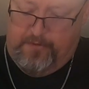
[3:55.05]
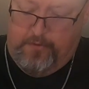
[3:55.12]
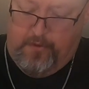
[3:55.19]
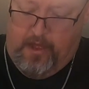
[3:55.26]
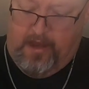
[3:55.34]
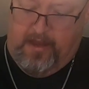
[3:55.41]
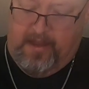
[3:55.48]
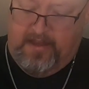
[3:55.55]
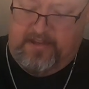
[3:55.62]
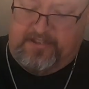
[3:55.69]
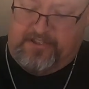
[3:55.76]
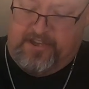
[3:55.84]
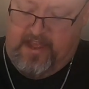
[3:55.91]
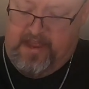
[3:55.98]
Do not let
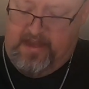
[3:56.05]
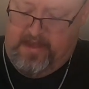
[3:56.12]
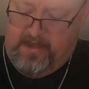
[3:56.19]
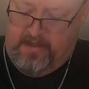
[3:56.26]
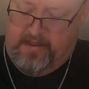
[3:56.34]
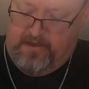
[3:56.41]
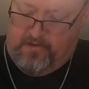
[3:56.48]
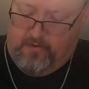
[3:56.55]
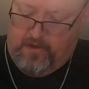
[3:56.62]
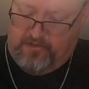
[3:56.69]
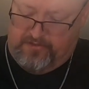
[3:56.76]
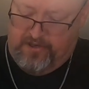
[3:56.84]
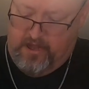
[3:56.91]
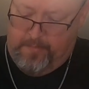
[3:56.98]
it set and get
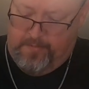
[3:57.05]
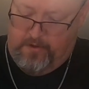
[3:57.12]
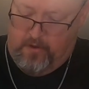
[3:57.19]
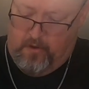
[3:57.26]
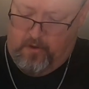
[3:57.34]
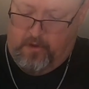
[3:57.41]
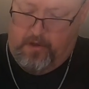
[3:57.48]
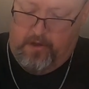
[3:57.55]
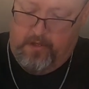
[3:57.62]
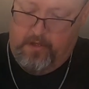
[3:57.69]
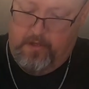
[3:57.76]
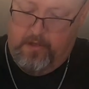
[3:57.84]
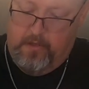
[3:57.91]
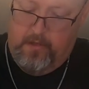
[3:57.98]
crusted up and hard,
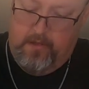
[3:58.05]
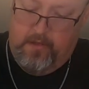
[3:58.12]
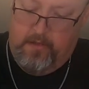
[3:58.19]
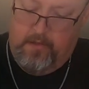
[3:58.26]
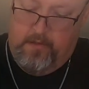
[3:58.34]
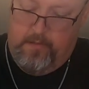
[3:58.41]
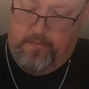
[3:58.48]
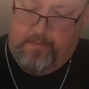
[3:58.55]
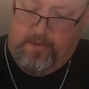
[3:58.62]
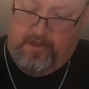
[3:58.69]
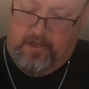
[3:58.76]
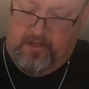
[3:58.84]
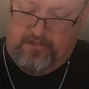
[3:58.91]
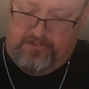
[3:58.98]

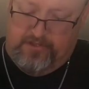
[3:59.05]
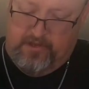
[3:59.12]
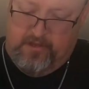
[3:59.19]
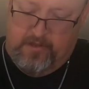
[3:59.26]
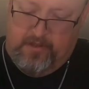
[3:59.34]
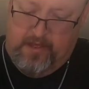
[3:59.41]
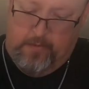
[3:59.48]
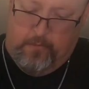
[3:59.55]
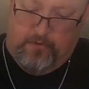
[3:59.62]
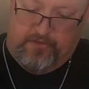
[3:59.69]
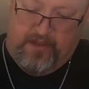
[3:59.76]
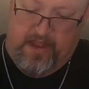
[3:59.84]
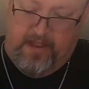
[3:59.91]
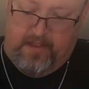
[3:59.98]
because it
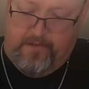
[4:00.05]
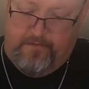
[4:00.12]
will take